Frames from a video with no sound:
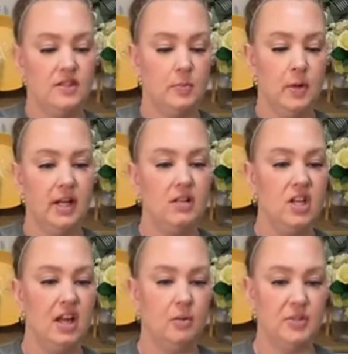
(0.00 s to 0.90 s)
The
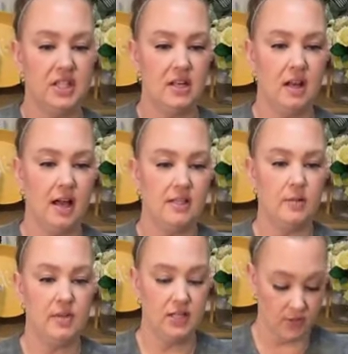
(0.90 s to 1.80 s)
sponge helps it
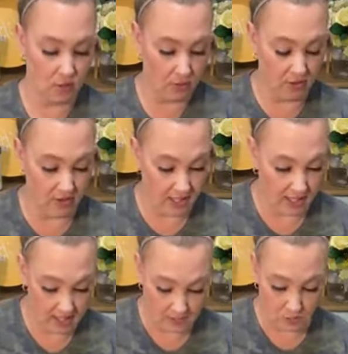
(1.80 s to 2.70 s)
not to be so
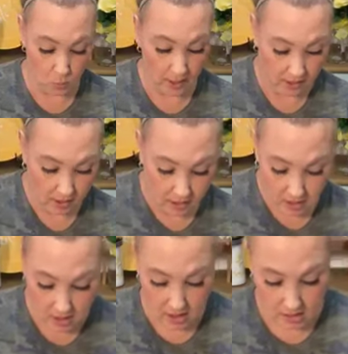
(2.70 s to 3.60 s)
thick as
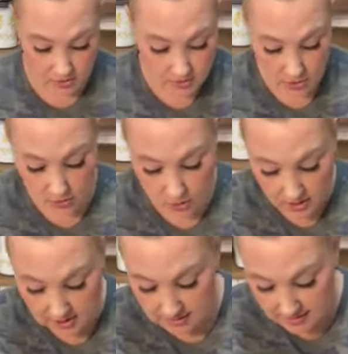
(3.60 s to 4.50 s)
well, so
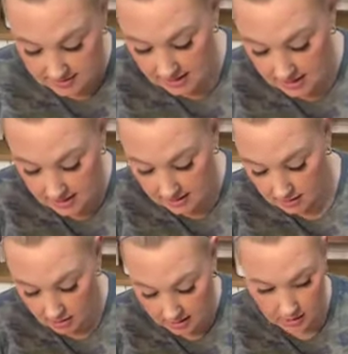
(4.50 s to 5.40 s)
you can see
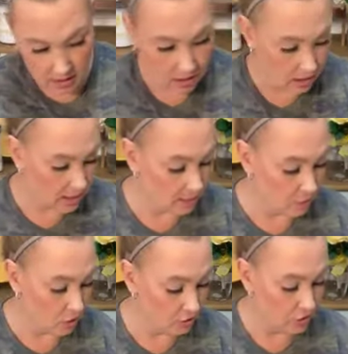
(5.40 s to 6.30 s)

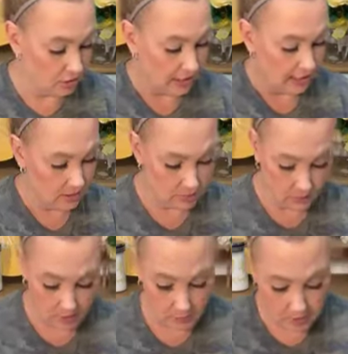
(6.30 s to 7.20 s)
all your
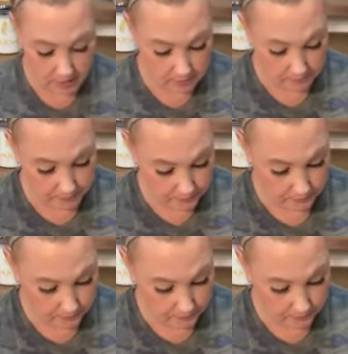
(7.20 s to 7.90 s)
lines really well.